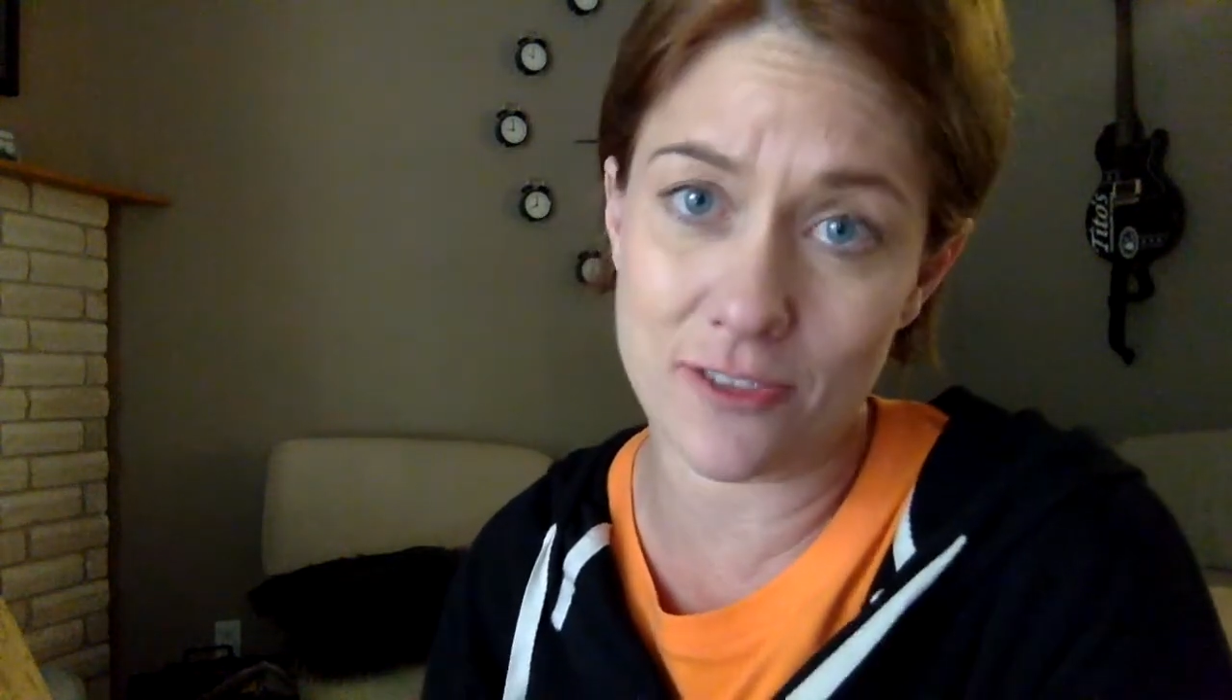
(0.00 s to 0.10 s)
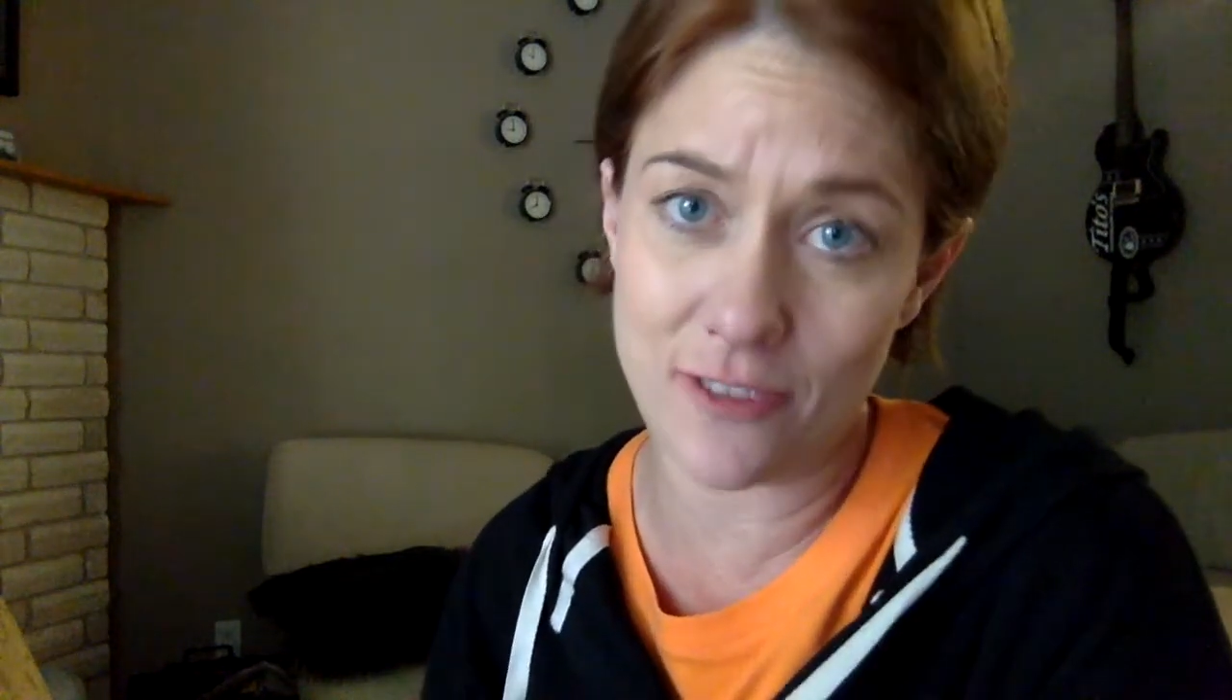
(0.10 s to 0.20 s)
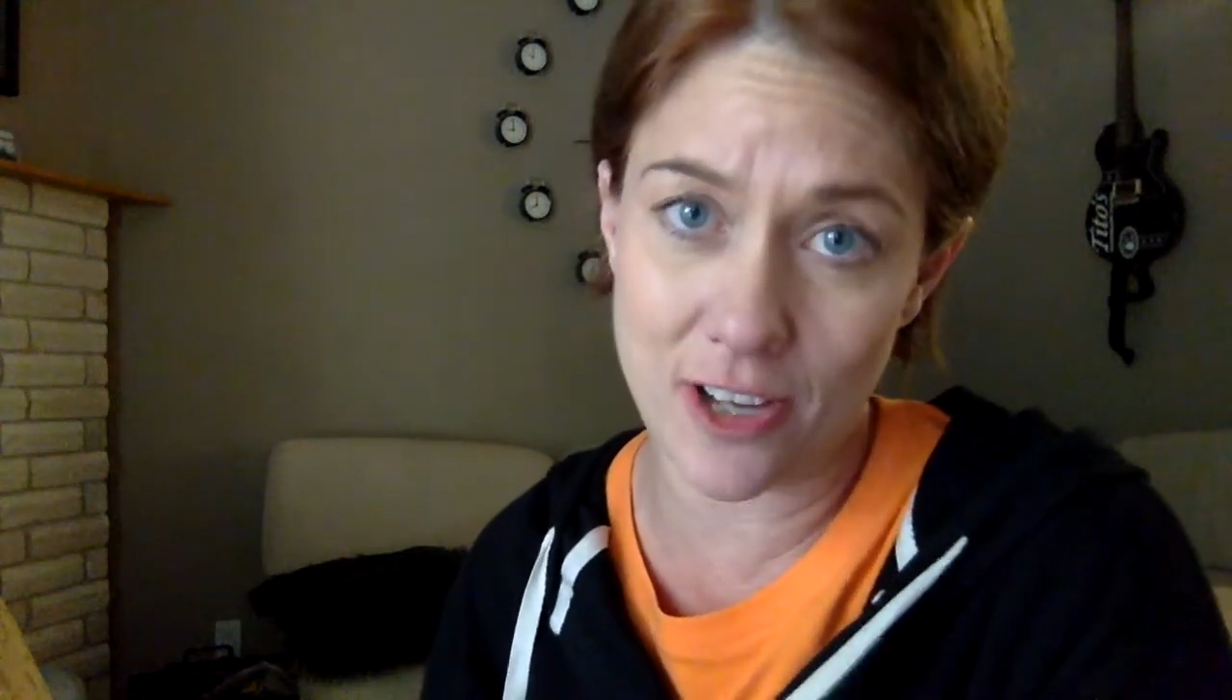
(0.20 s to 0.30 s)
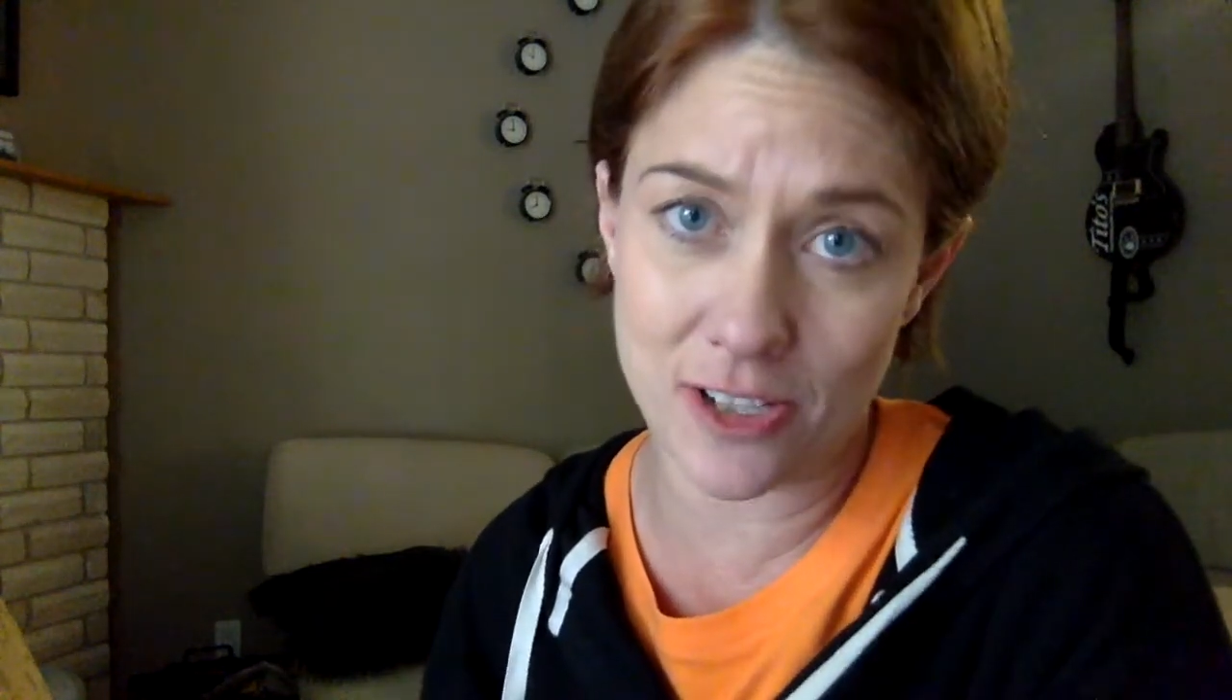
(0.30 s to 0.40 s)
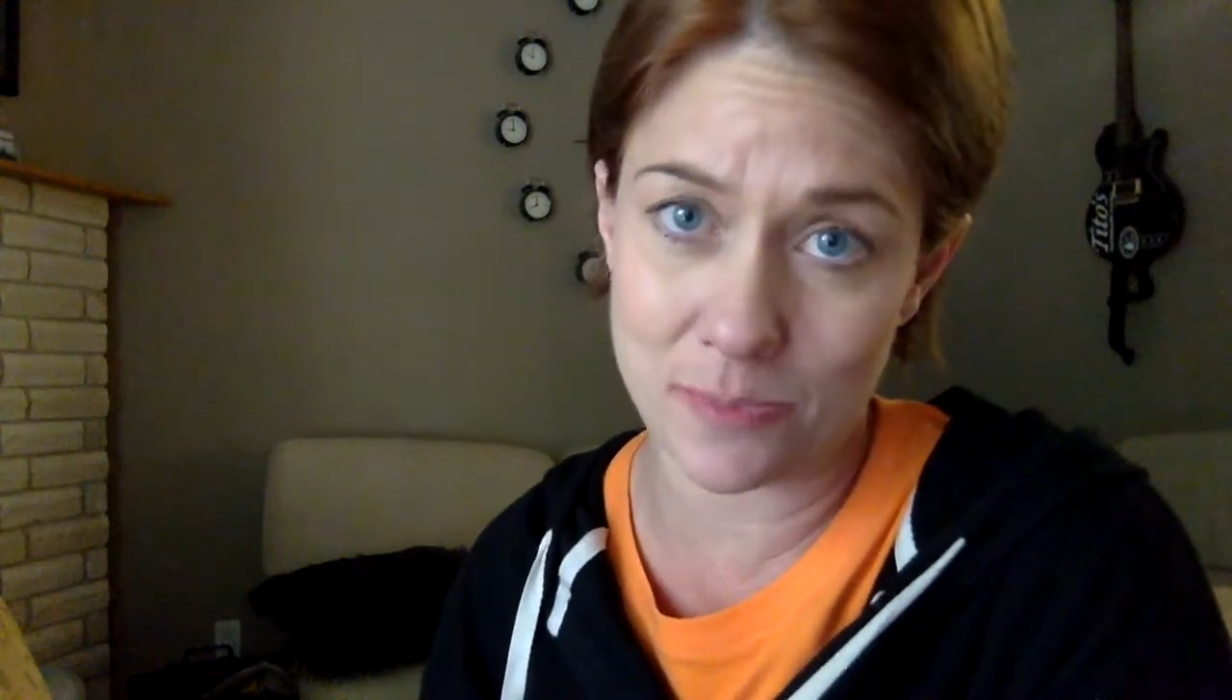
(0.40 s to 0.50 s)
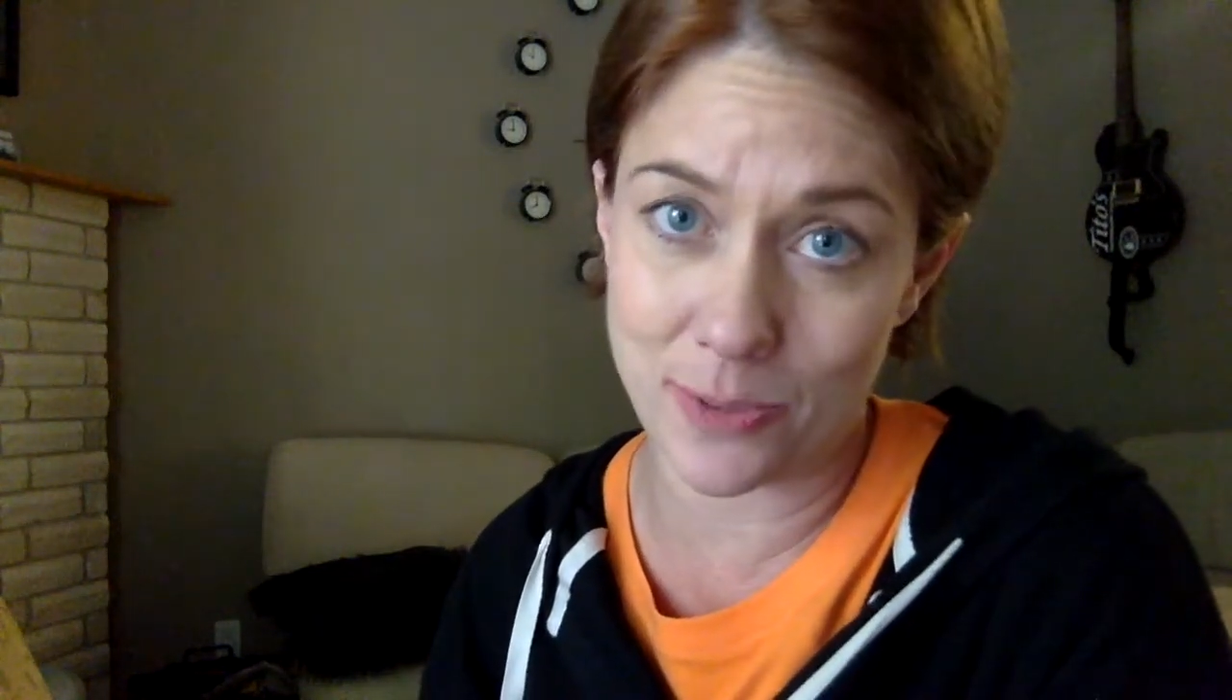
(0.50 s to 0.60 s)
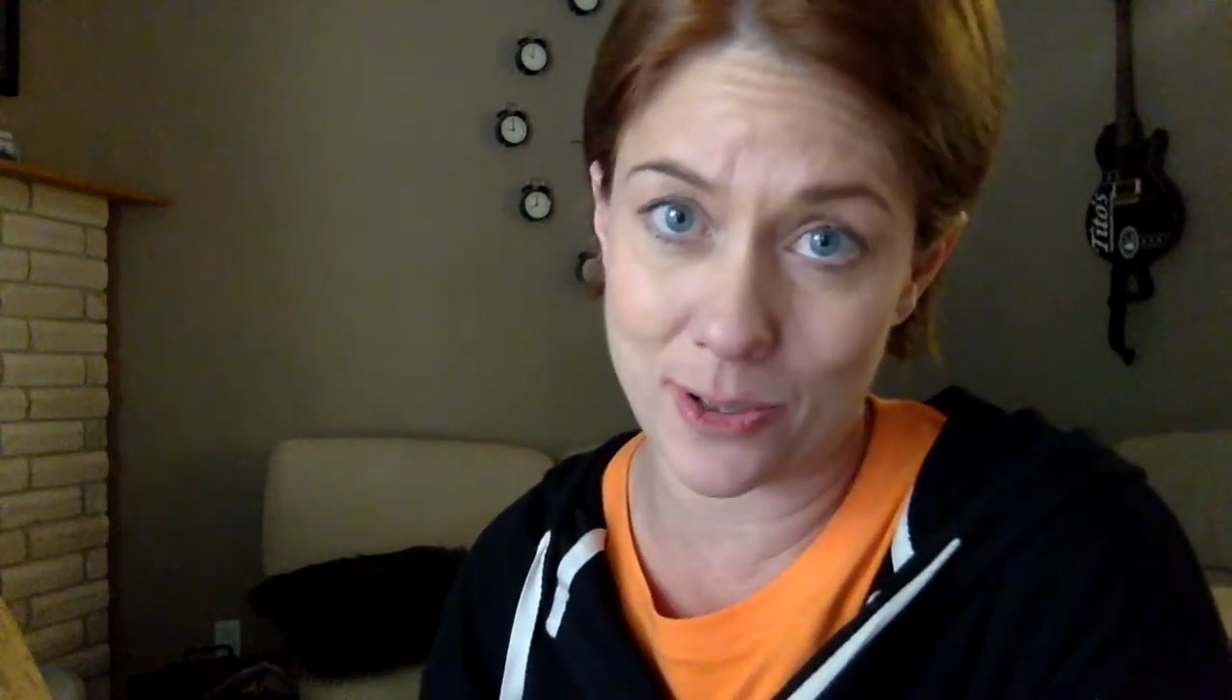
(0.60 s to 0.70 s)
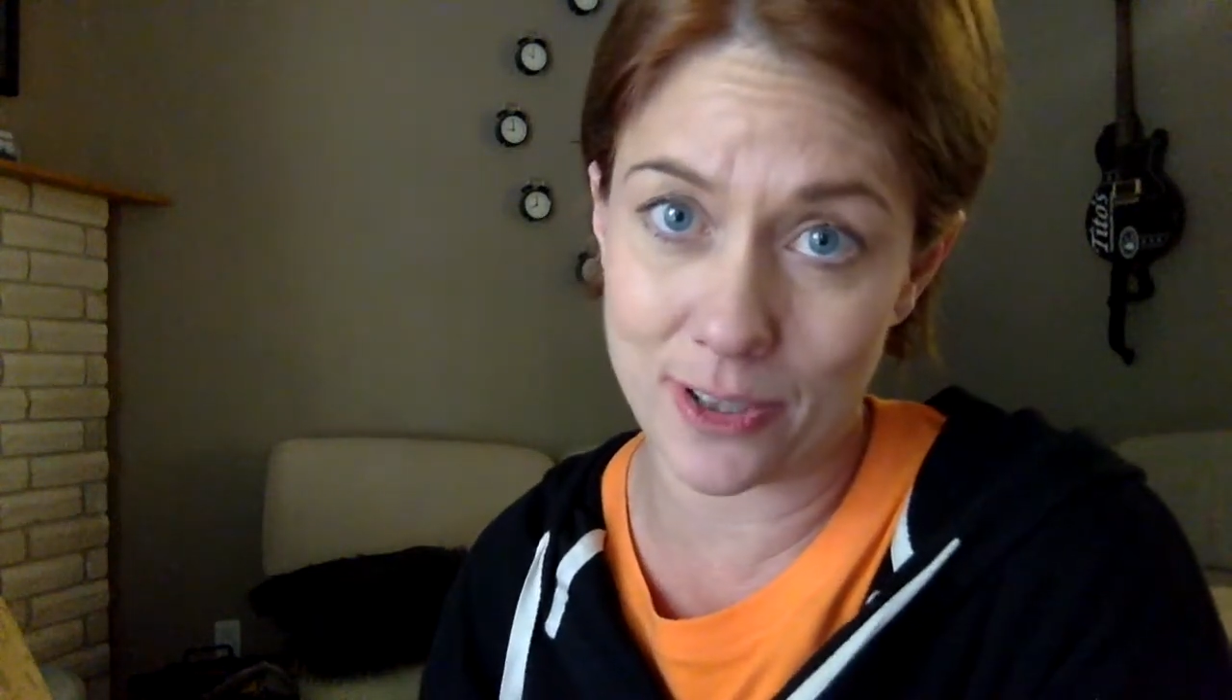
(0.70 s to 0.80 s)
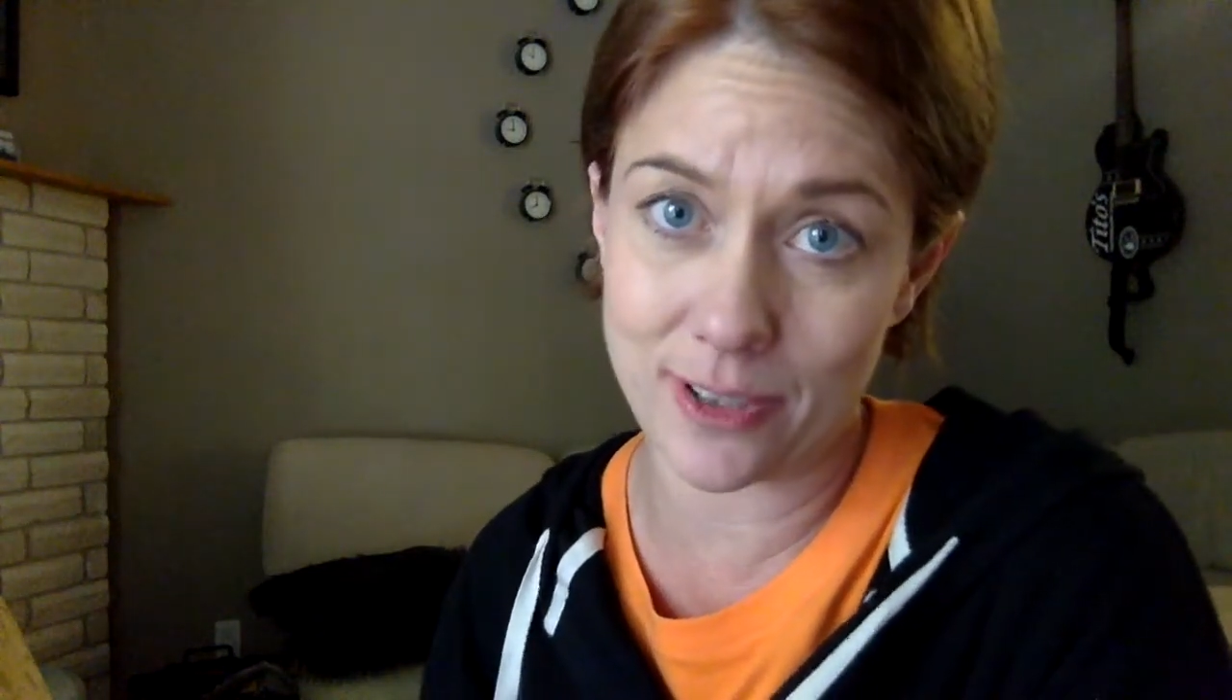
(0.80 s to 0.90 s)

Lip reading: Facebook.